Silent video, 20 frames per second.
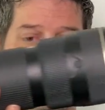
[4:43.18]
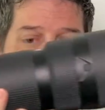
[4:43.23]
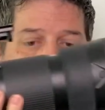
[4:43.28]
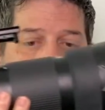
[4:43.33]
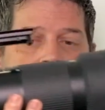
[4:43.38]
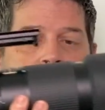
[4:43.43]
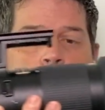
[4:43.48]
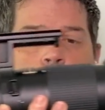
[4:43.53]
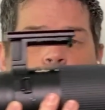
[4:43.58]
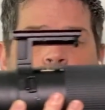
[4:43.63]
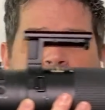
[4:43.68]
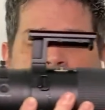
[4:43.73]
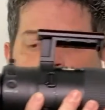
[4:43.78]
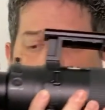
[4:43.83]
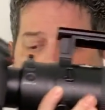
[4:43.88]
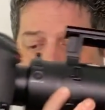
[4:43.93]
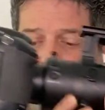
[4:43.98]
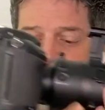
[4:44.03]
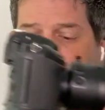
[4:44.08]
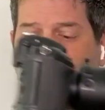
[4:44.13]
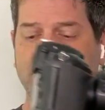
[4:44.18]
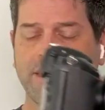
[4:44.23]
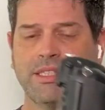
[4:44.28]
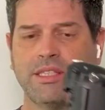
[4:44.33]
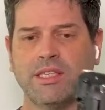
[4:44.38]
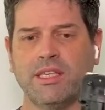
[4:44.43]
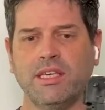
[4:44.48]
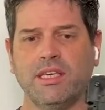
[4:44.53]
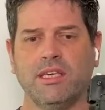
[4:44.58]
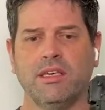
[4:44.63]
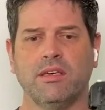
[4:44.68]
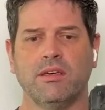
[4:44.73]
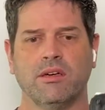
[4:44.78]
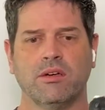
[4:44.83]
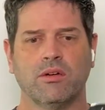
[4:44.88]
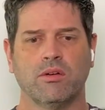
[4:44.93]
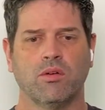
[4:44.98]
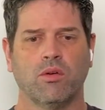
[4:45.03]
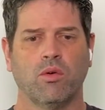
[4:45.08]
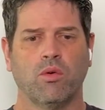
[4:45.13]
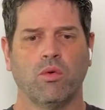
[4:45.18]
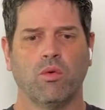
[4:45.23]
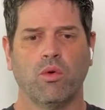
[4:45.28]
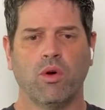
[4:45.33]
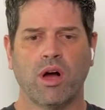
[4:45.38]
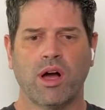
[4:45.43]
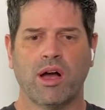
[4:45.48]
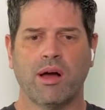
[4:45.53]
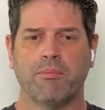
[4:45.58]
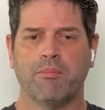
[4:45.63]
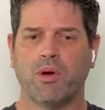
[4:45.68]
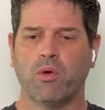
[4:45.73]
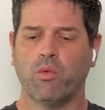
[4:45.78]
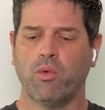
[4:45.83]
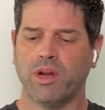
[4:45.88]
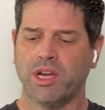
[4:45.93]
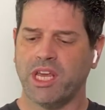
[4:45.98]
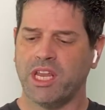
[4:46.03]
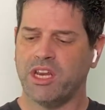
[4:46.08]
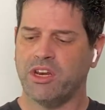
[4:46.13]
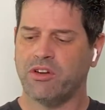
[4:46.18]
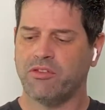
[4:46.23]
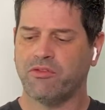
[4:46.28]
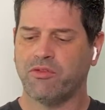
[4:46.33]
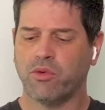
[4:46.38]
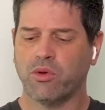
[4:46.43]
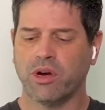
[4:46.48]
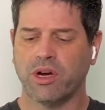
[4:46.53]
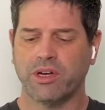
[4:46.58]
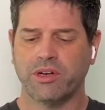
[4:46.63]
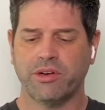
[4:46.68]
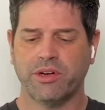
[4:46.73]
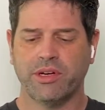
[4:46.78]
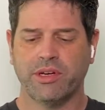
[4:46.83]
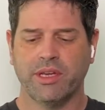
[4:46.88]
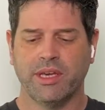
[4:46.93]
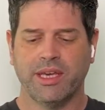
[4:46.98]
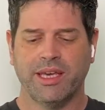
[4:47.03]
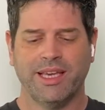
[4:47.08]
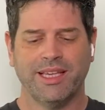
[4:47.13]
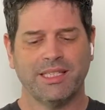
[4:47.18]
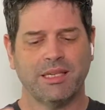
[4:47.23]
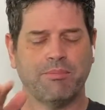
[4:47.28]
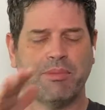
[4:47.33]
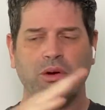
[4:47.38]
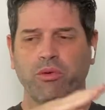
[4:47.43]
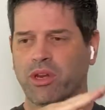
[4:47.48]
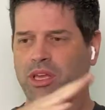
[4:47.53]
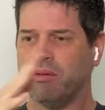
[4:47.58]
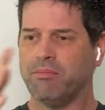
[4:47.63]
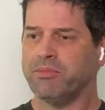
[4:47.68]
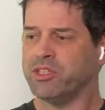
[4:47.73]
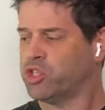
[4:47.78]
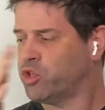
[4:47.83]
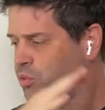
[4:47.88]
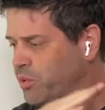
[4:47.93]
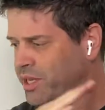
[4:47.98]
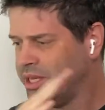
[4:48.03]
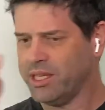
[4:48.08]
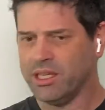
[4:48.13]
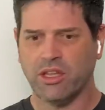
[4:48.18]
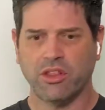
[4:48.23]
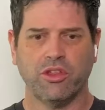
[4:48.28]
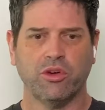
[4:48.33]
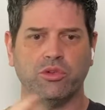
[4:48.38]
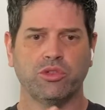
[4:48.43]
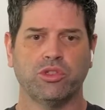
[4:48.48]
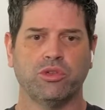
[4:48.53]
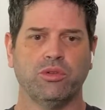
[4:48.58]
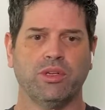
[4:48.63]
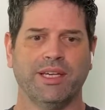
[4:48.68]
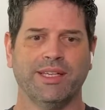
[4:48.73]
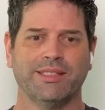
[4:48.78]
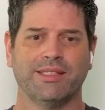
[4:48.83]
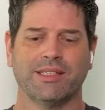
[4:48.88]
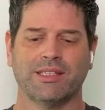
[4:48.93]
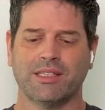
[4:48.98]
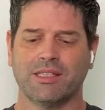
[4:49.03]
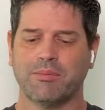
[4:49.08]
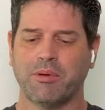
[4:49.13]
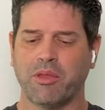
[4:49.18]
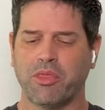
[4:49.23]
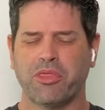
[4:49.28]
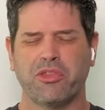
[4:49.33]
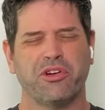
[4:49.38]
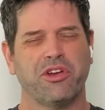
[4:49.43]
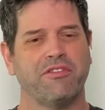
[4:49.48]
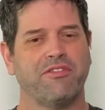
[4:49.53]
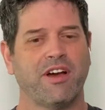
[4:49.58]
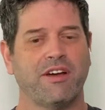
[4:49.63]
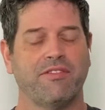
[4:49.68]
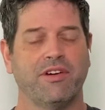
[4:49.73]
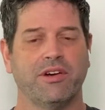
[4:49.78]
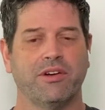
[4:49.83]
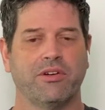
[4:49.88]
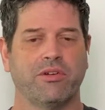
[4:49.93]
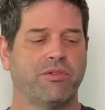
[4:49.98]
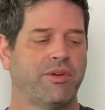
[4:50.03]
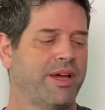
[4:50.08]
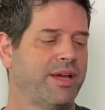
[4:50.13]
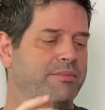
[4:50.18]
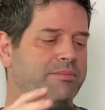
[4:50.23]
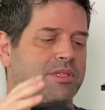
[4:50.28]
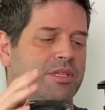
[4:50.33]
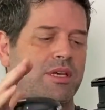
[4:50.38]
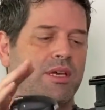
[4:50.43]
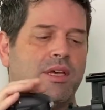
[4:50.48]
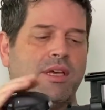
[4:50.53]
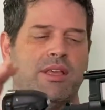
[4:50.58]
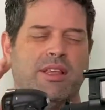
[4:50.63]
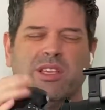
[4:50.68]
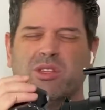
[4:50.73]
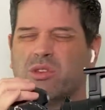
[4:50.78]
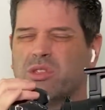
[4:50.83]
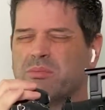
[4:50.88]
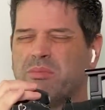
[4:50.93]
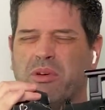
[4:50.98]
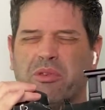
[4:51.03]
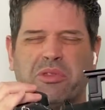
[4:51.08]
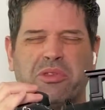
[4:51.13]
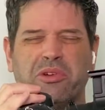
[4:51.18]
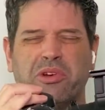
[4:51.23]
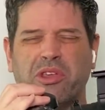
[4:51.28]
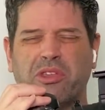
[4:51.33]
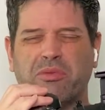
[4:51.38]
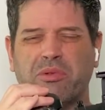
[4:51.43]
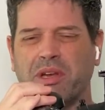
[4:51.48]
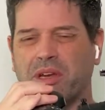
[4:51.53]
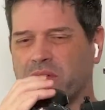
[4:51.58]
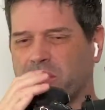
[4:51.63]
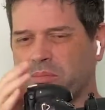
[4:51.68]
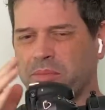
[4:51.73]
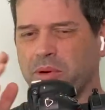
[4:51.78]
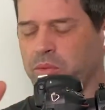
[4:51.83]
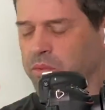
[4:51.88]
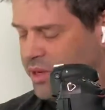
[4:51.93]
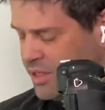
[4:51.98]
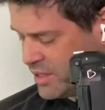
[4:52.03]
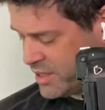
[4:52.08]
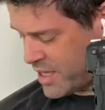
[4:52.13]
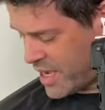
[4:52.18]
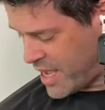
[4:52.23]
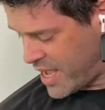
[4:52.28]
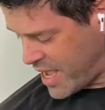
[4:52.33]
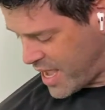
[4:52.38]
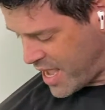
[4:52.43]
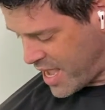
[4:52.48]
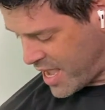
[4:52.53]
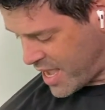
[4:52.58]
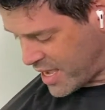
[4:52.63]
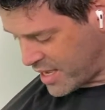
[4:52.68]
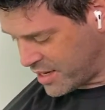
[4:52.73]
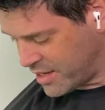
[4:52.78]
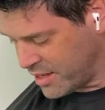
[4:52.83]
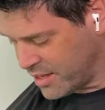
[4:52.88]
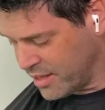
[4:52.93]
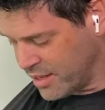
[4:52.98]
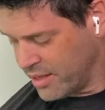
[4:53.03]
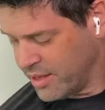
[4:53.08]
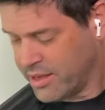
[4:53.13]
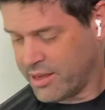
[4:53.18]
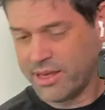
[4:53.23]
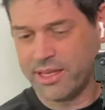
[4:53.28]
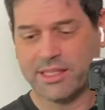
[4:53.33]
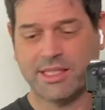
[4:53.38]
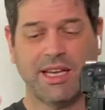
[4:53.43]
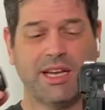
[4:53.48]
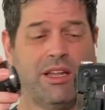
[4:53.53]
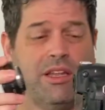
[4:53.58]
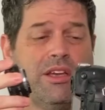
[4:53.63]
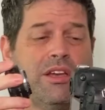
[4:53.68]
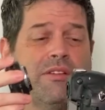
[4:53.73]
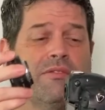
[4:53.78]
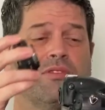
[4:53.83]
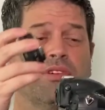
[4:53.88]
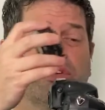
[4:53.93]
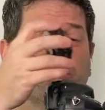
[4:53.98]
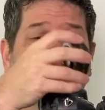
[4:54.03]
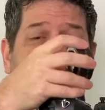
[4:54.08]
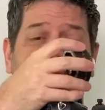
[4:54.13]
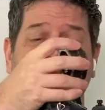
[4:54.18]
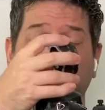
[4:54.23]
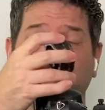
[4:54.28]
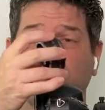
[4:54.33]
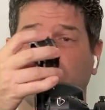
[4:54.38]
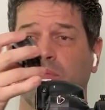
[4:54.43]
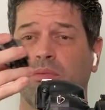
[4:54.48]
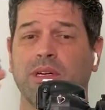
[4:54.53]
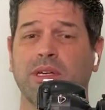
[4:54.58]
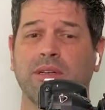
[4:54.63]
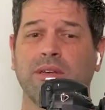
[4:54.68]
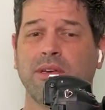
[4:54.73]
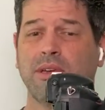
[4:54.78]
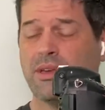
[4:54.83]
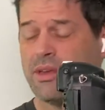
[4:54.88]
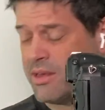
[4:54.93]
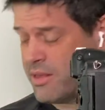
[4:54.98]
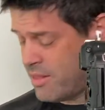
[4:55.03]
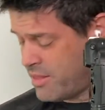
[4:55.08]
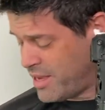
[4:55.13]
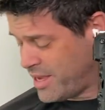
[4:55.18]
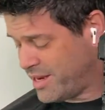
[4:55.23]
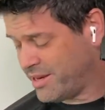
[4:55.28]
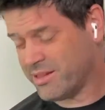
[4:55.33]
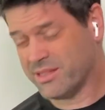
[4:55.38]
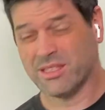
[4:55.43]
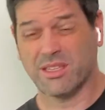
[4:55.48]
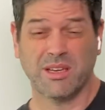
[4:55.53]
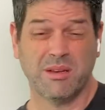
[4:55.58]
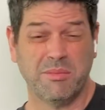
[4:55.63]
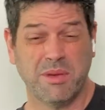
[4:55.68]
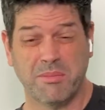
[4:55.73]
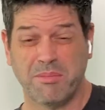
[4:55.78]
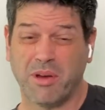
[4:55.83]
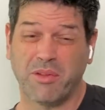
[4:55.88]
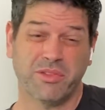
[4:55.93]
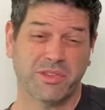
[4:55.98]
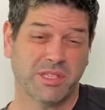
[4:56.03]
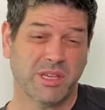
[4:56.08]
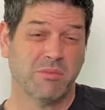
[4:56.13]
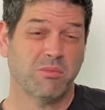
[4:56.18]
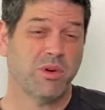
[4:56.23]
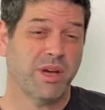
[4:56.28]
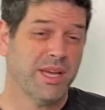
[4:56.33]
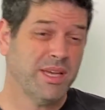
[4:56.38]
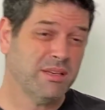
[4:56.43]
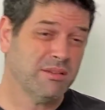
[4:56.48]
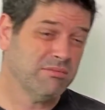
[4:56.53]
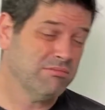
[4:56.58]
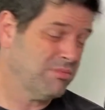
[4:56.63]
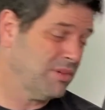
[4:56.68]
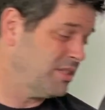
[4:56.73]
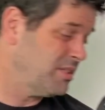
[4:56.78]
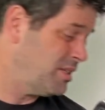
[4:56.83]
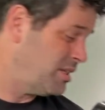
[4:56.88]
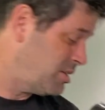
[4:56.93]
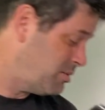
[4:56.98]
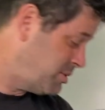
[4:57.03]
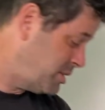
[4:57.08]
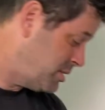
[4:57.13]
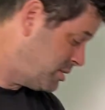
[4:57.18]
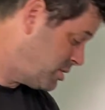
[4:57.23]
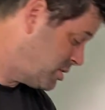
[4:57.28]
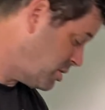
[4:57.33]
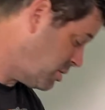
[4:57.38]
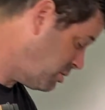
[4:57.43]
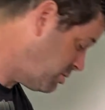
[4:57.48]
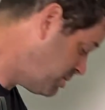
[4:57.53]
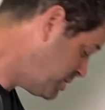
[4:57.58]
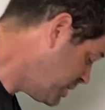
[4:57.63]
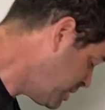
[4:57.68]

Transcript: Now weight-wise, the 180-400 is about in between those two lenses. It's about 3,500 grams. This one's about 3,300, but once I add a teleconverter to this one, then it's gonna be about the same weight as this one. So